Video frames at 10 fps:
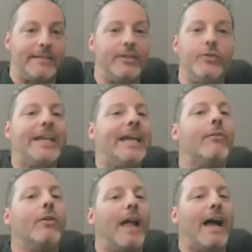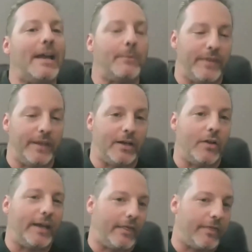You can't rely on what they
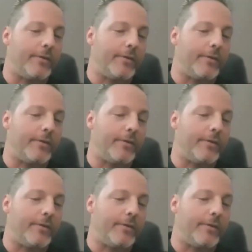call like a